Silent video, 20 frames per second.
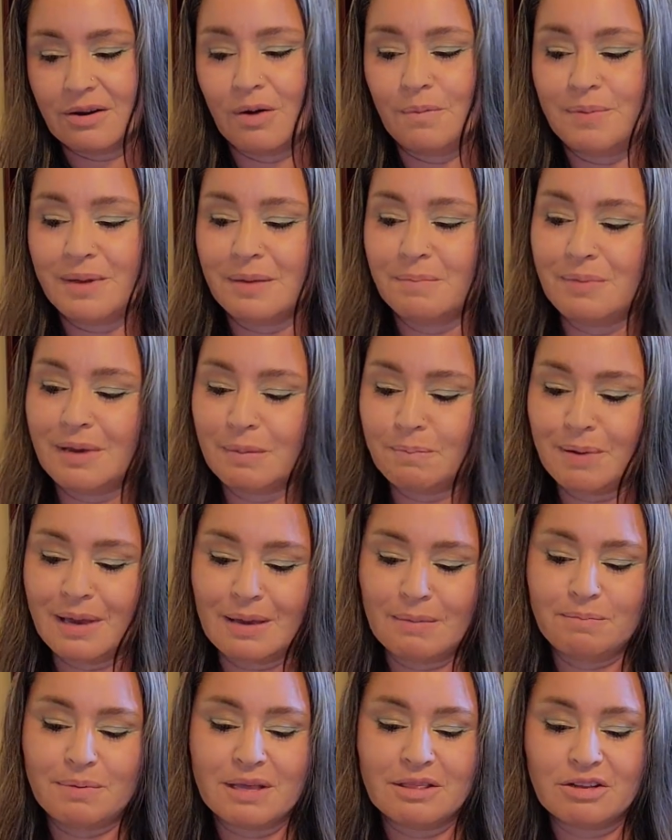Go be a big
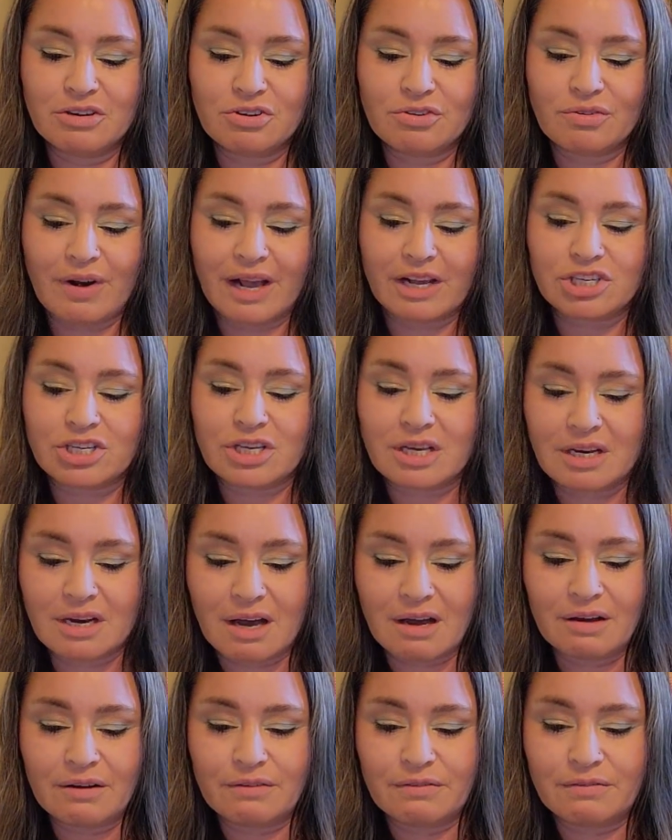pimp in the direction
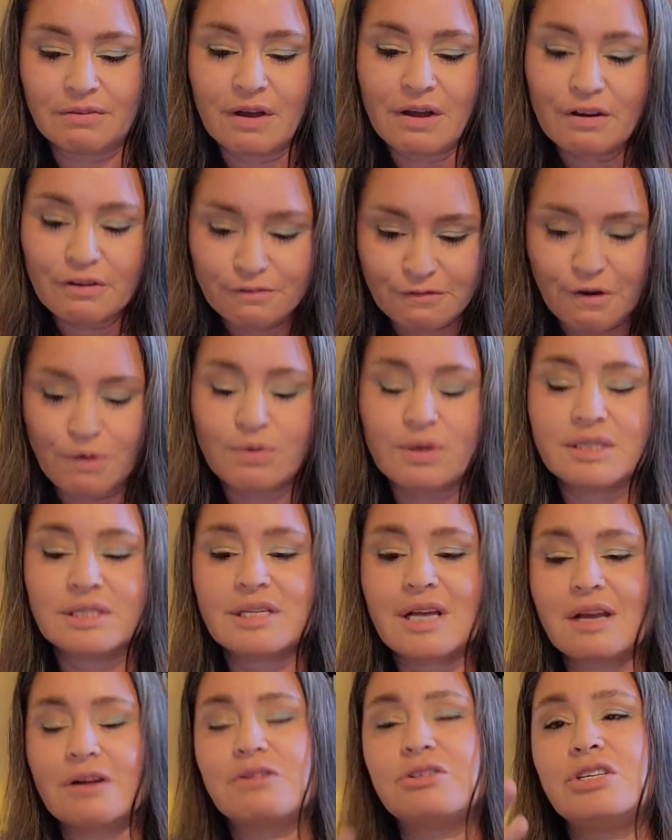of
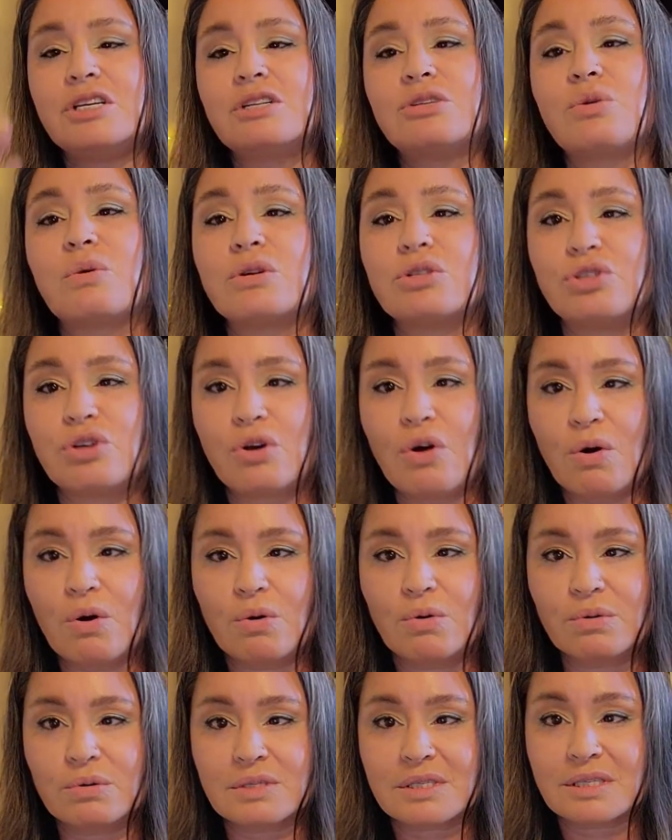focused energy towards your
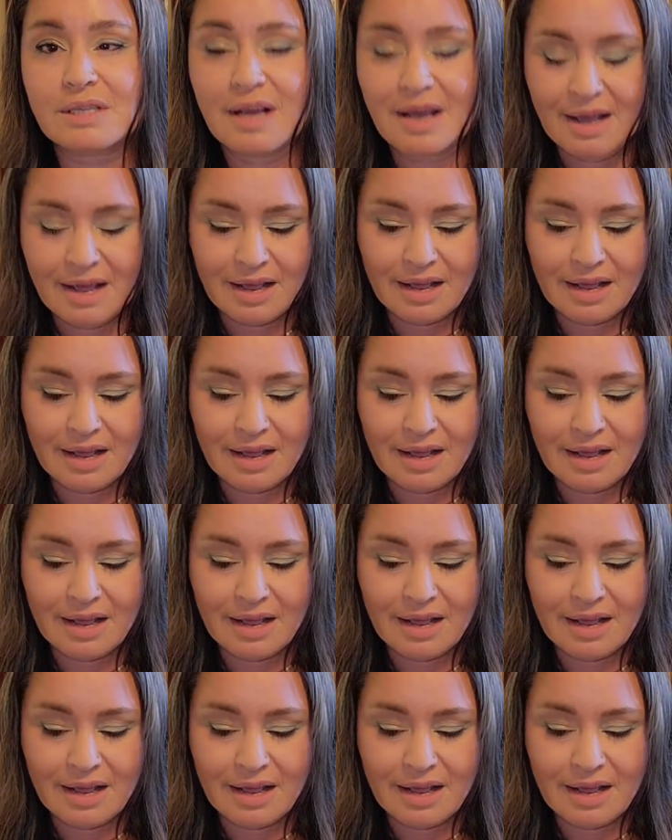goals,